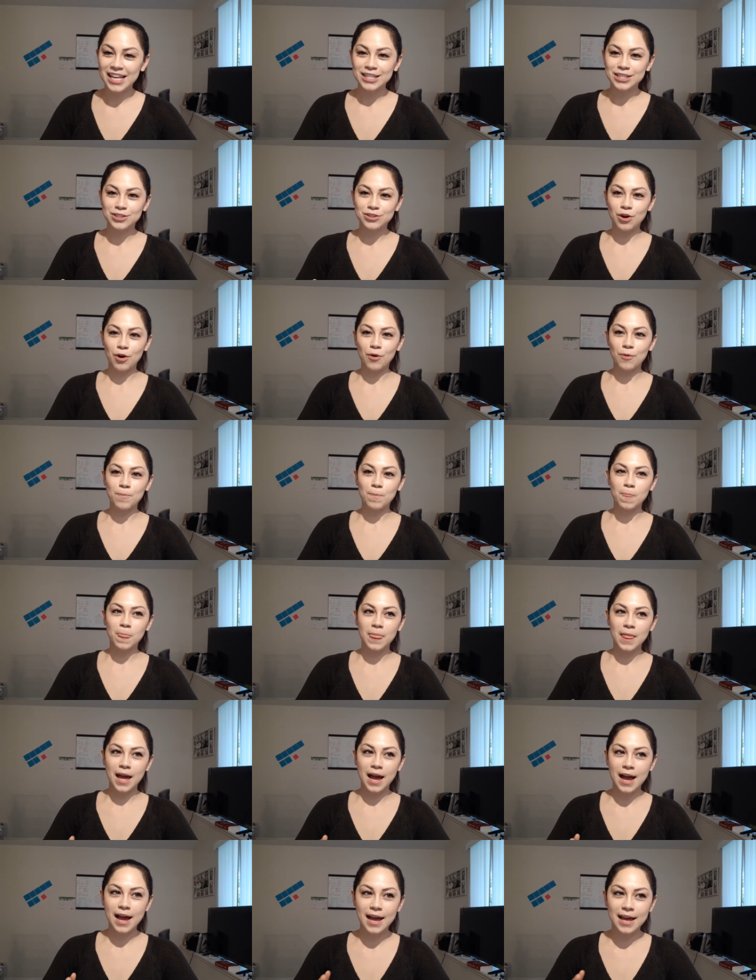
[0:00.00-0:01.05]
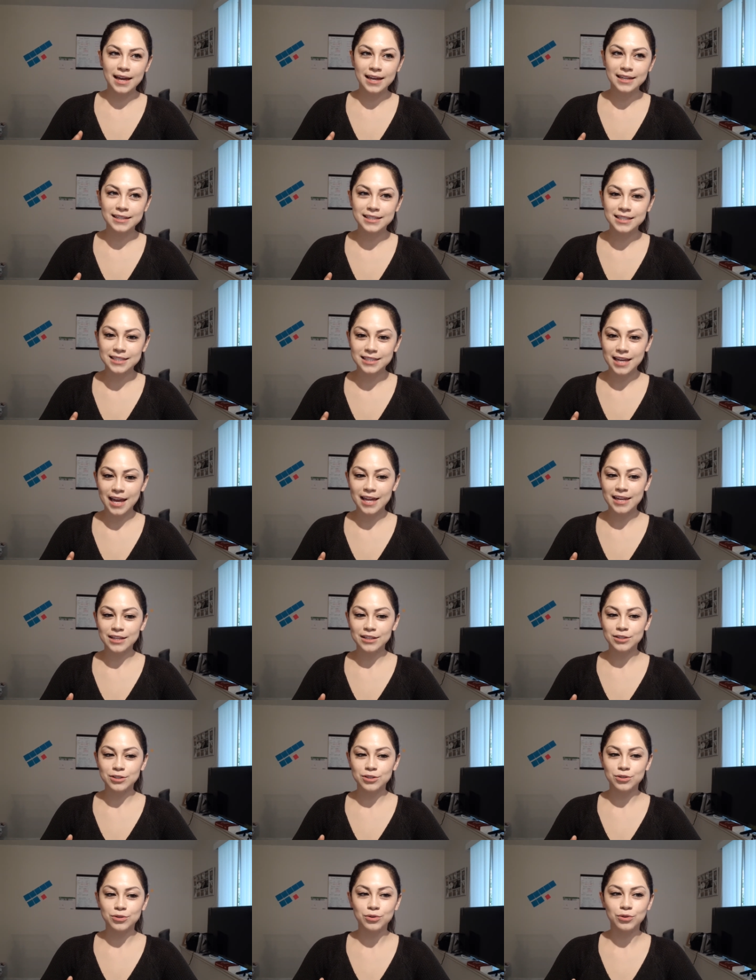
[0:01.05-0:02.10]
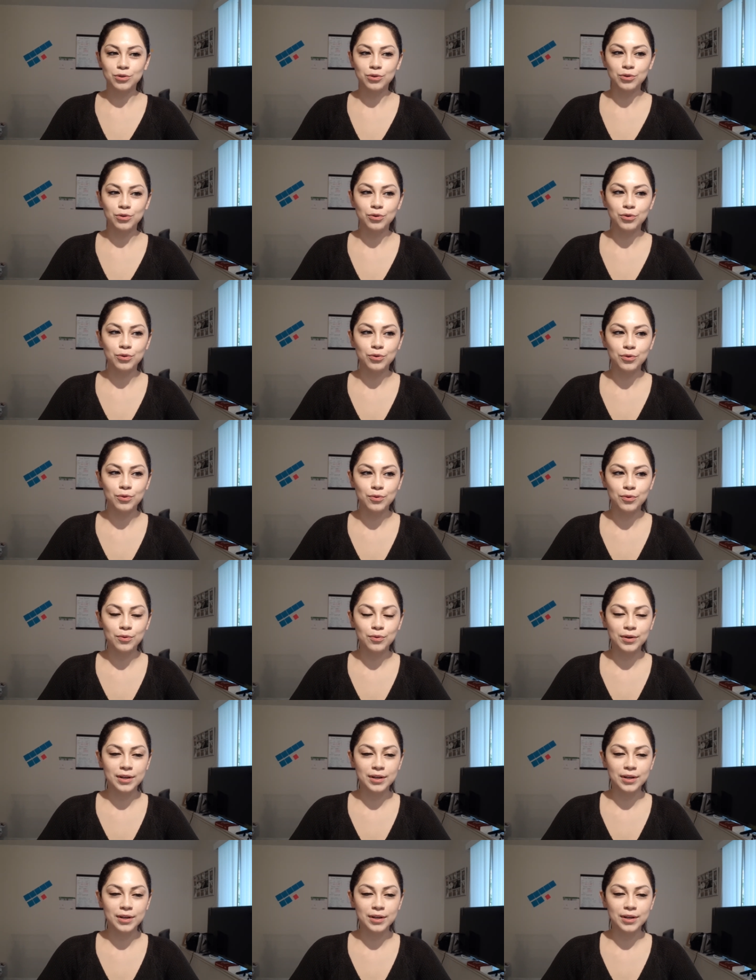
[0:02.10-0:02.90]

so I decided to